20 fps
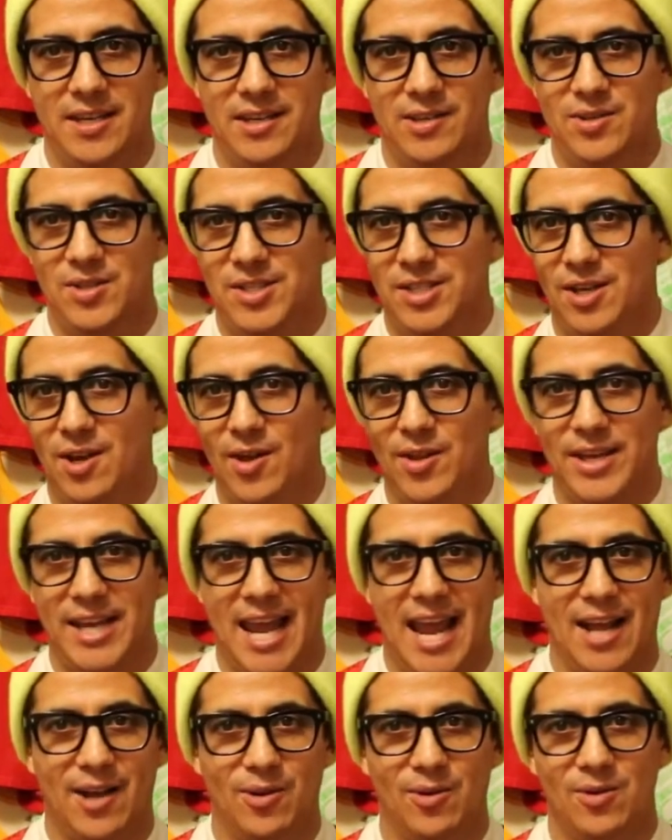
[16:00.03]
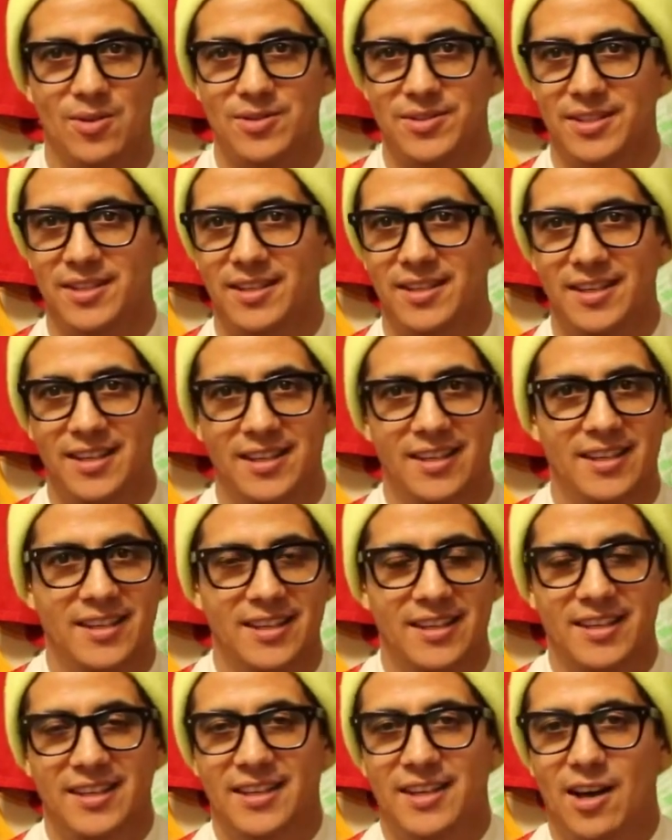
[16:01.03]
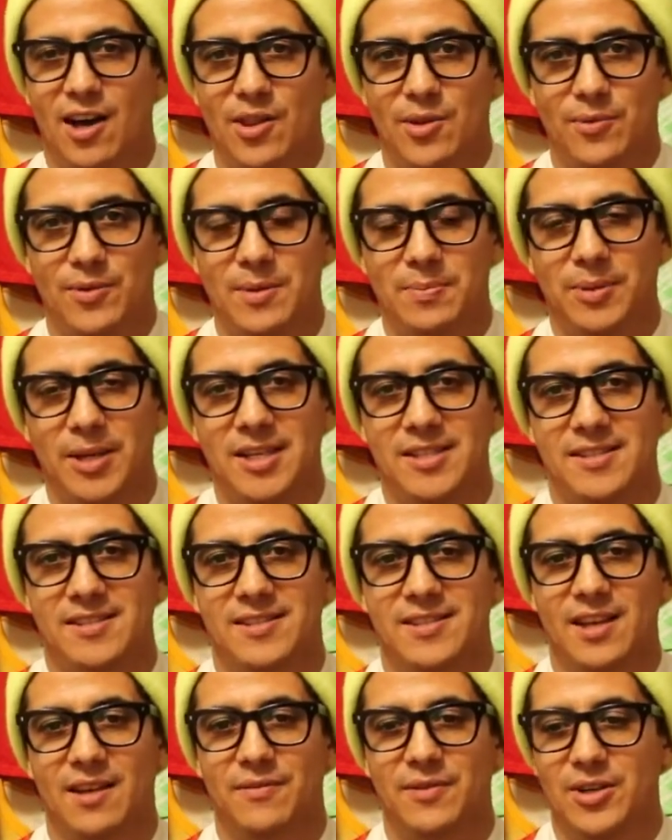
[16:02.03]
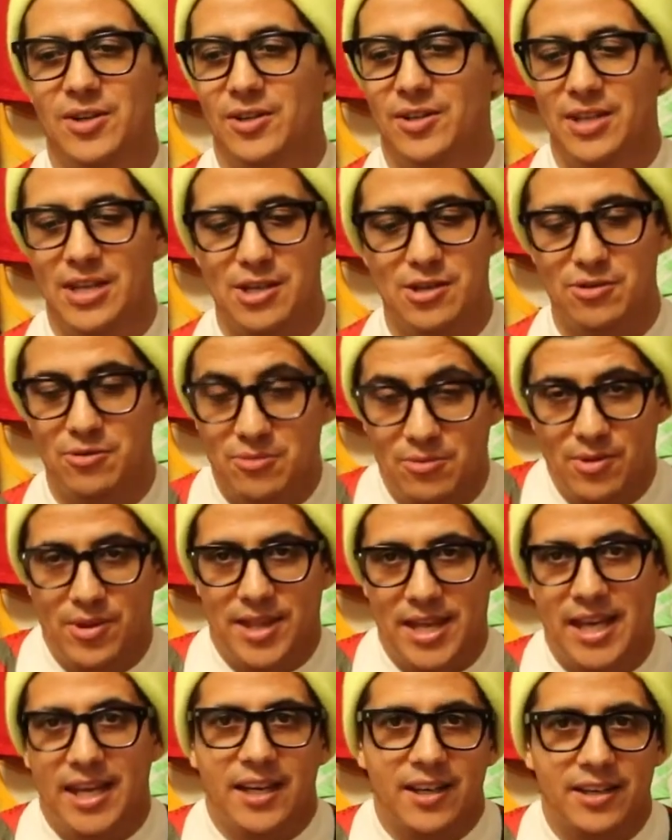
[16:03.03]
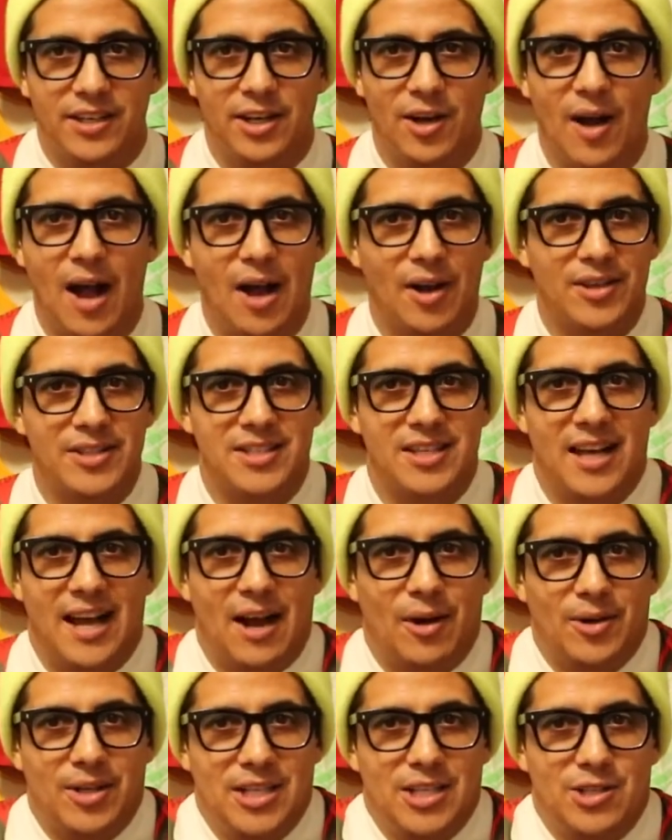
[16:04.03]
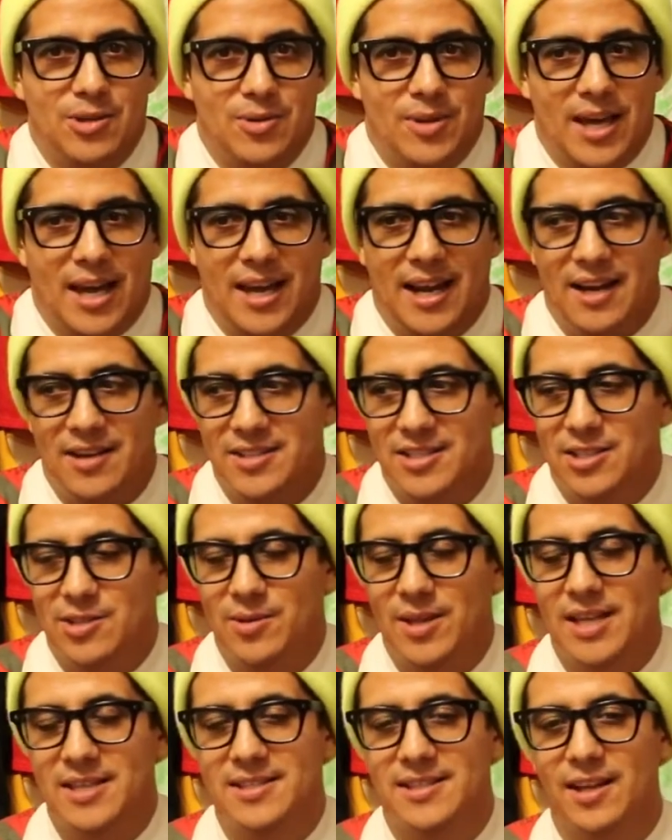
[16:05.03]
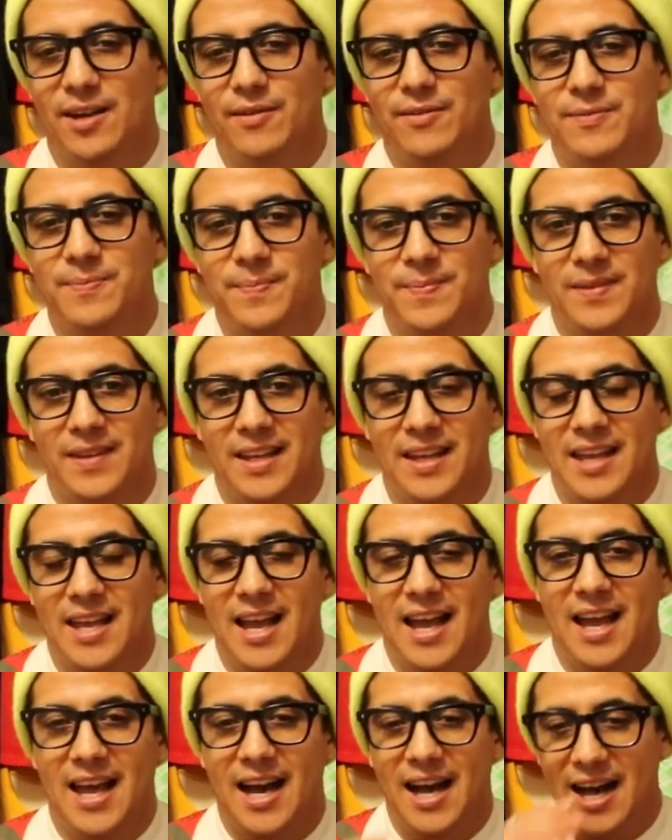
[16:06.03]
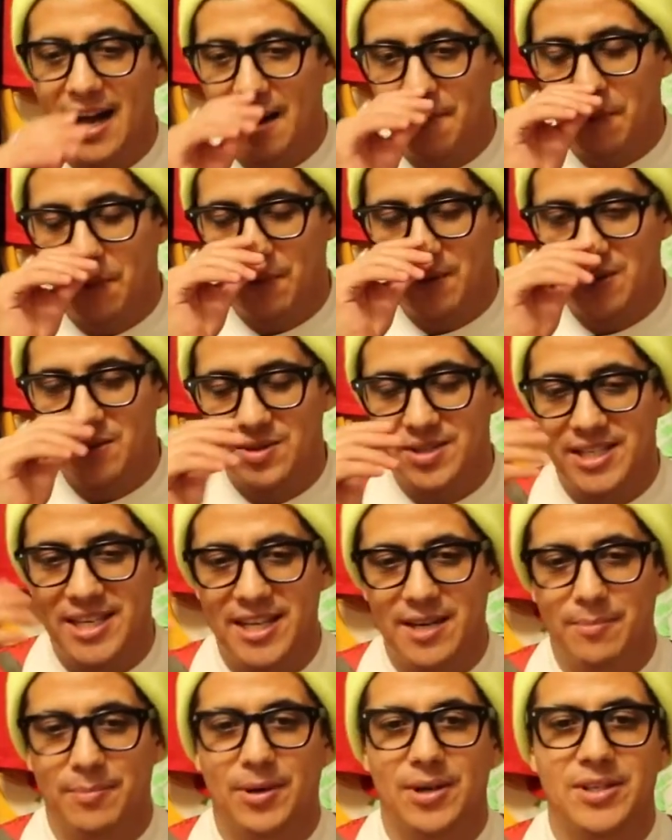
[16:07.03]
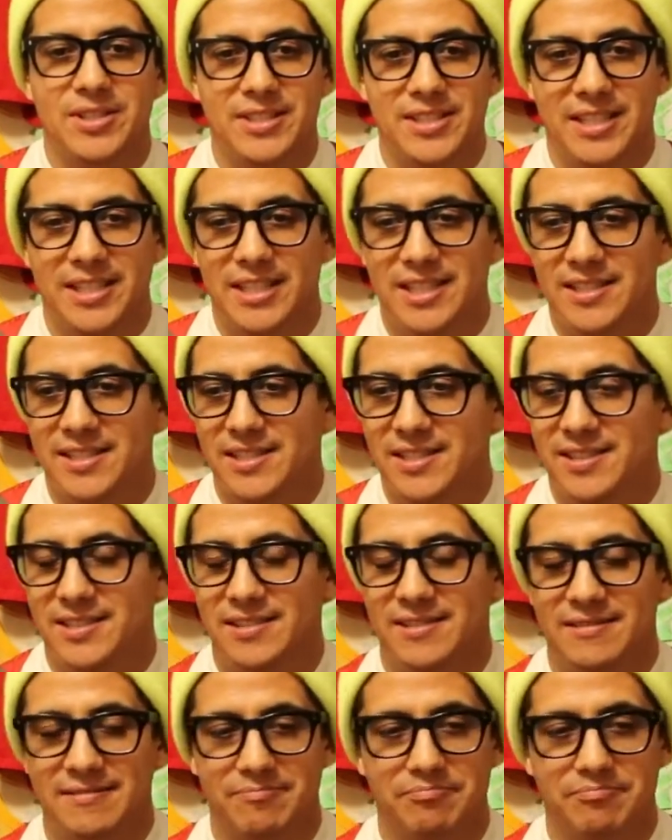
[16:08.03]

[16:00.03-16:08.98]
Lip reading: you see all the angles and all the replays and stuff, and you think, you know, how can he do that? How does he do that stuff? But when you see it in person, it's